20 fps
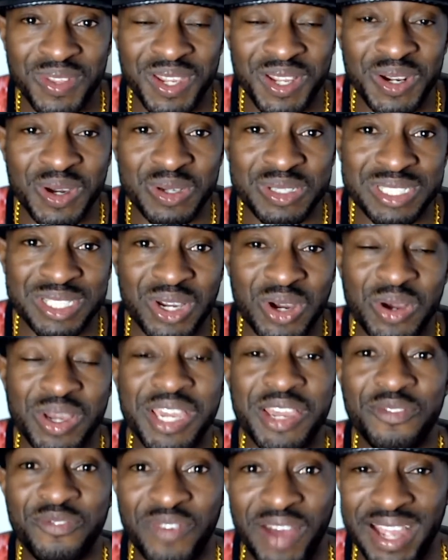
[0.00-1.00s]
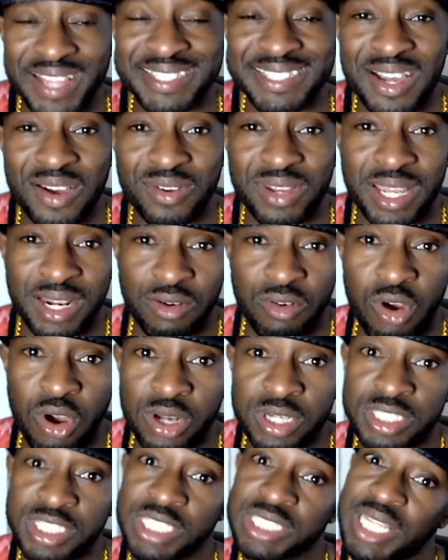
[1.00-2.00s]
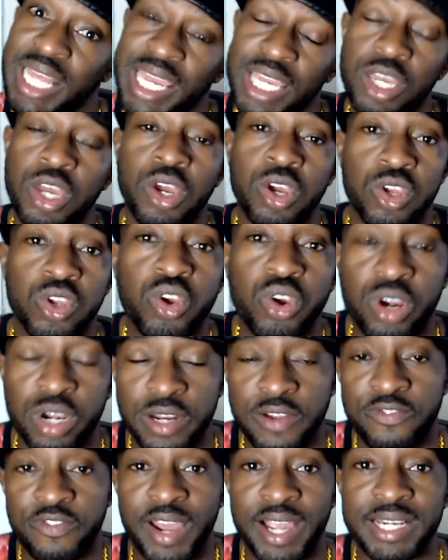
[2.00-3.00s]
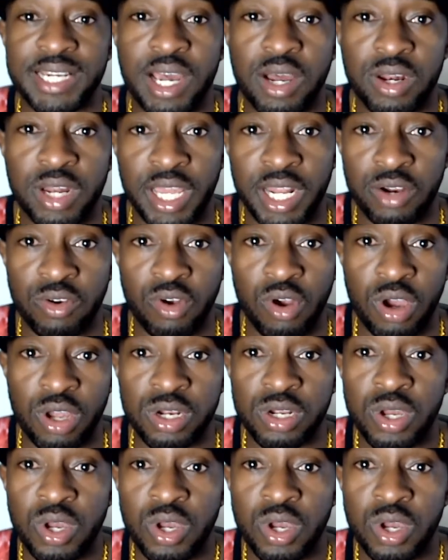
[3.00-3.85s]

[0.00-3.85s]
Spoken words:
So he finds out later on, just like you're going to find out later on,